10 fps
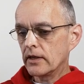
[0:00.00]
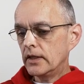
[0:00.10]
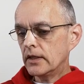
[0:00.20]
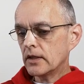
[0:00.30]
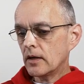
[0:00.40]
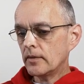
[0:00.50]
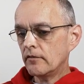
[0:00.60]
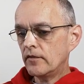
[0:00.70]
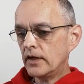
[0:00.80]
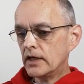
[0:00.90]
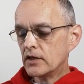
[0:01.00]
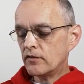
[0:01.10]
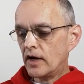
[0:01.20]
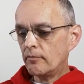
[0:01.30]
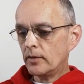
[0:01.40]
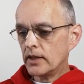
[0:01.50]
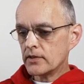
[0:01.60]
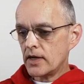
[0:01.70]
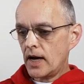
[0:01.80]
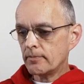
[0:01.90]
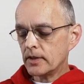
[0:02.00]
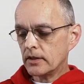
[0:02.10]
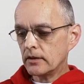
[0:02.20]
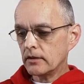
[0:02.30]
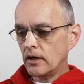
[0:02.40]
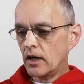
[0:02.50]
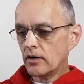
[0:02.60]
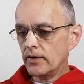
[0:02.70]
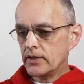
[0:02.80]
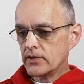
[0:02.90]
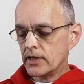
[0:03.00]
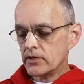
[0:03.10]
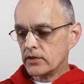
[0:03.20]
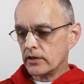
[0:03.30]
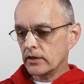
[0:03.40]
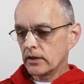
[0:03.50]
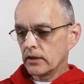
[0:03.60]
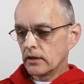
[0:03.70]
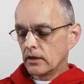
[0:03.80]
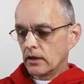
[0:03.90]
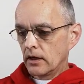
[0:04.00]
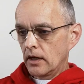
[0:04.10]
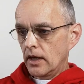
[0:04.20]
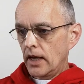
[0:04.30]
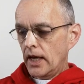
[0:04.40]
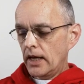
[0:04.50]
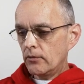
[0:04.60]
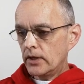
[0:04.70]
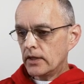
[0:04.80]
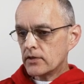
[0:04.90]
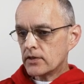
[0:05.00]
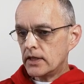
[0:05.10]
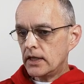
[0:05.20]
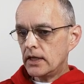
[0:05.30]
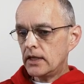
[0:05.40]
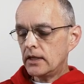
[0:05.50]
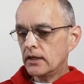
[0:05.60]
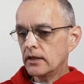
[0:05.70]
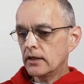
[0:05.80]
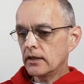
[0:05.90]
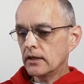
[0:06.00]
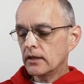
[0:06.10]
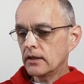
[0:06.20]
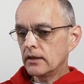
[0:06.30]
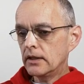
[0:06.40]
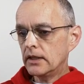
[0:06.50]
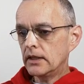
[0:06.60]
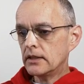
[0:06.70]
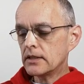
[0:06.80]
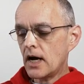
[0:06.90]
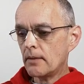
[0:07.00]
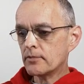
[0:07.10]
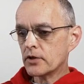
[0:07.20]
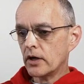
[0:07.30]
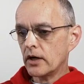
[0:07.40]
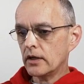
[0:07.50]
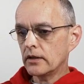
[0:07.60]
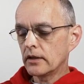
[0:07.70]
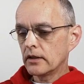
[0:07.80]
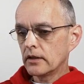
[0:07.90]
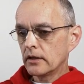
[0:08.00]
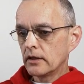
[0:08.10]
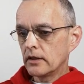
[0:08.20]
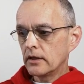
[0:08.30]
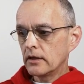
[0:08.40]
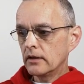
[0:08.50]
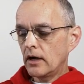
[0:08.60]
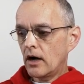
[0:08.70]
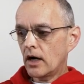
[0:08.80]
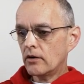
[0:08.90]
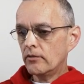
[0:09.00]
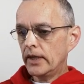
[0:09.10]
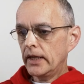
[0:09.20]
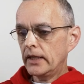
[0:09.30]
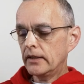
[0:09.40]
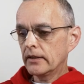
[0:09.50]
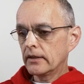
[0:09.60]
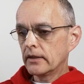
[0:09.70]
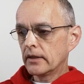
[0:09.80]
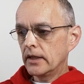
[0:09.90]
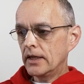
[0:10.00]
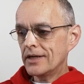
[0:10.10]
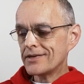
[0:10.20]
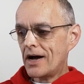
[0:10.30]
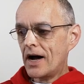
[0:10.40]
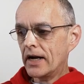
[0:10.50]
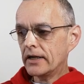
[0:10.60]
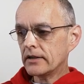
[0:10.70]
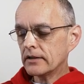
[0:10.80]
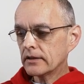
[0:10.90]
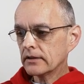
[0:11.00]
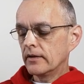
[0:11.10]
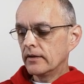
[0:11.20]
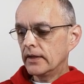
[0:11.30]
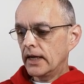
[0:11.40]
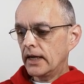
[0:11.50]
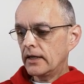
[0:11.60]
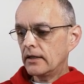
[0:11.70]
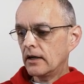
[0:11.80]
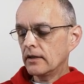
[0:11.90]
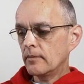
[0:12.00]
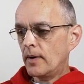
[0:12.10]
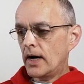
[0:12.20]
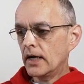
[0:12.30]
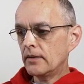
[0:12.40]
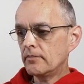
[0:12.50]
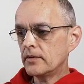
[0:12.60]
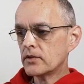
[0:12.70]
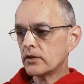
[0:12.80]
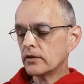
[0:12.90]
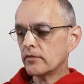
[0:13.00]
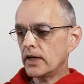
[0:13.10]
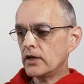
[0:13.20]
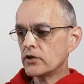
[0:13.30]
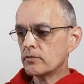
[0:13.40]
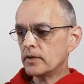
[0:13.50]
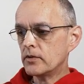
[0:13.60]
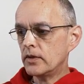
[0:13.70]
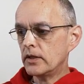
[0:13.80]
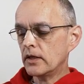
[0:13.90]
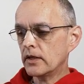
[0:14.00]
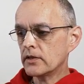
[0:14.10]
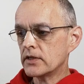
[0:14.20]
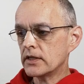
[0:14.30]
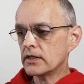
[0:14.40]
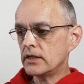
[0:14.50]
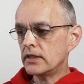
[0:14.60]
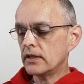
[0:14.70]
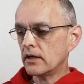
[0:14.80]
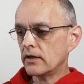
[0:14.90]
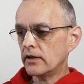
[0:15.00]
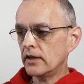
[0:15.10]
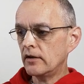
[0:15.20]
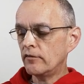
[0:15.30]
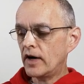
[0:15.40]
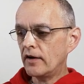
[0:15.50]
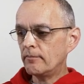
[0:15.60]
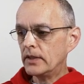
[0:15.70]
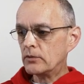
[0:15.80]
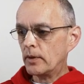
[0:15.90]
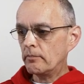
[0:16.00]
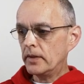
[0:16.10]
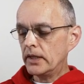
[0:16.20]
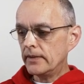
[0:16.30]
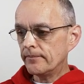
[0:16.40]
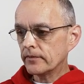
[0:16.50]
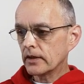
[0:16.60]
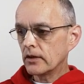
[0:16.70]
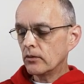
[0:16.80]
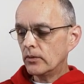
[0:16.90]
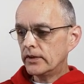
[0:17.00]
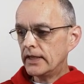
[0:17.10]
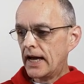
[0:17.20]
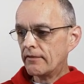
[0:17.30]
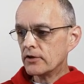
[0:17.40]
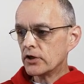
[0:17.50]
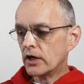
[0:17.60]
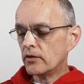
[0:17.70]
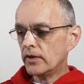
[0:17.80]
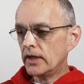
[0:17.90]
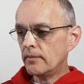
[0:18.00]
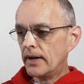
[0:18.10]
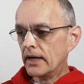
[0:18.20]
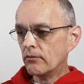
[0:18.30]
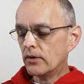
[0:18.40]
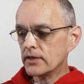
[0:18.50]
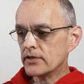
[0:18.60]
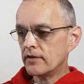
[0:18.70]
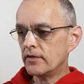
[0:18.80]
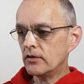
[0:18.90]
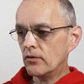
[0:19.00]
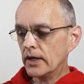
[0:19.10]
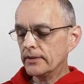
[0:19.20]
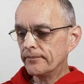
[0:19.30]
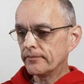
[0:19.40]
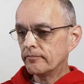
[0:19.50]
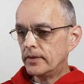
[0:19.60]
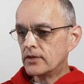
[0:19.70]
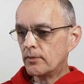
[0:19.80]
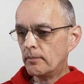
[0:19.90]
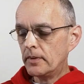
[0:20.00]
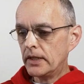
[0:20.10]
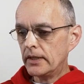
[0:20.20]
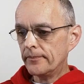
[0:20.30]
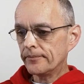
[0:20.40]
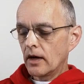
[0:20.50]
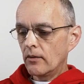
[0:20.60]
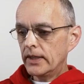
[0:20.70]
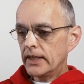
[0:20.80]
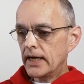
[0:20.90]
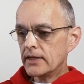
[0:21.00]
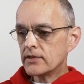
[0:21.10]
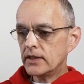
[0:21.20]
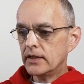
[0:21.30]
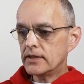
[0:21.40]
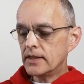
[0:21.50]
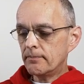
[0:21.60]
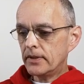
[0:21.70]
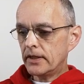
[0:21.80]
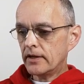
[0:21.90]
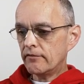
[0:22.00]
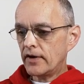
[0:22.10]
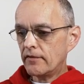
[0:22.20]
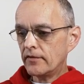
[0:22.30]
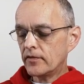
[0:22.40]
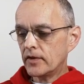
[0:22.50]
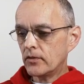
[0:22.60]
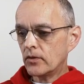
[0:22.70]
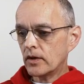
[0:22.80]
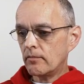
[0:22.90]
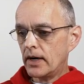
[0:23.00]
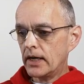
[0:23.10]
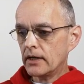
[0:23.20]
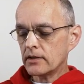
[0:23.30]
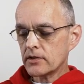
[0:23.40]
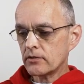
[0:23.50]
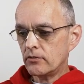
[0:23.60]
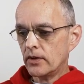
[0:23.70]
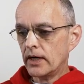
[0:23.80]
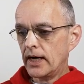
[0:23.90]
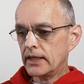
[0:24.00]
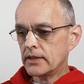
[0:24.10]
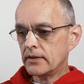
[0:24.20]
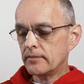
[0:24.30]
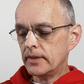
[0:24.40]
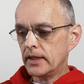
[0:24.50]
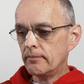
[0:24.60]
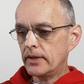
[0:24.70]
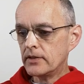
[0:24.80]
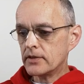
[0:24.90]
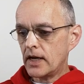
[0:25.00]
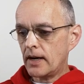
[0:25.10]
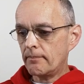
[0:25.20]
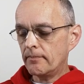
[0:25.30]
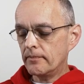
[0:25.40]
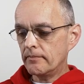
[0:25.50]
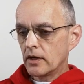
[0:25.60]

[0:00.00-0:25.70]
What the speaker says: the Garmin Fenix 5 Plus optical heart rate sensor. And we can see the top chart, the heart rate is higher then on the bottom, so the range is between 160 and 185 beats per minute, with the average heart rate about at 171 beats per minute. We again see the dip there at 5 3/4 miles, where I had to make a pit stop.